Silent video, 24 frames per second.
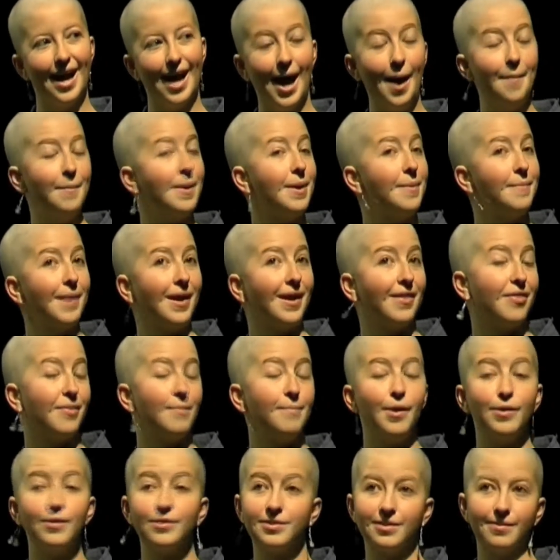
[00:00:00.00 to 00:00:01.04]
I'm gonna make the
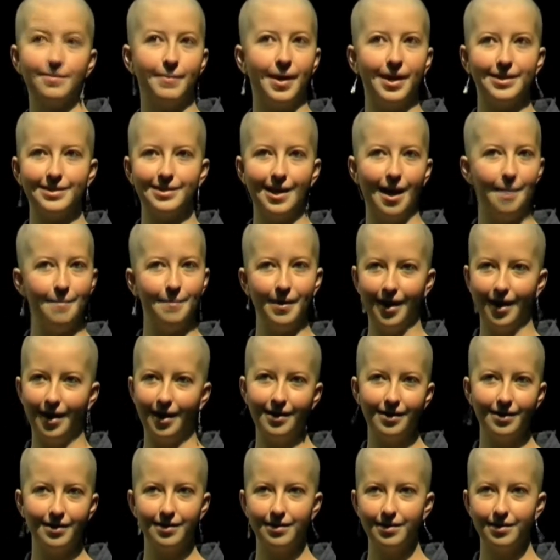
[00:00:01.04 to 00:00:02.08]
most of my time
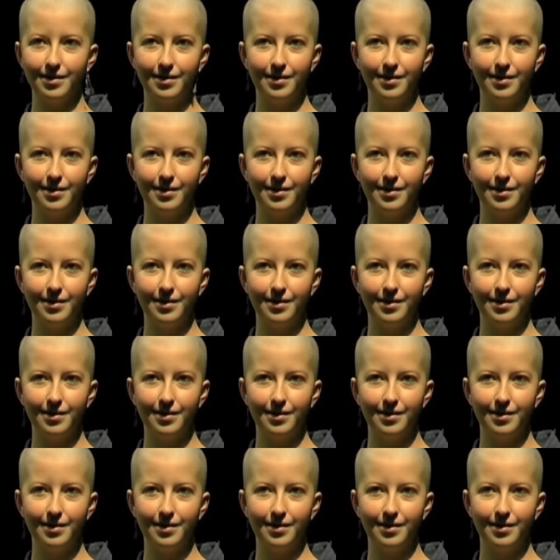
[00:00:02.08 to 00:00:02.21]
here.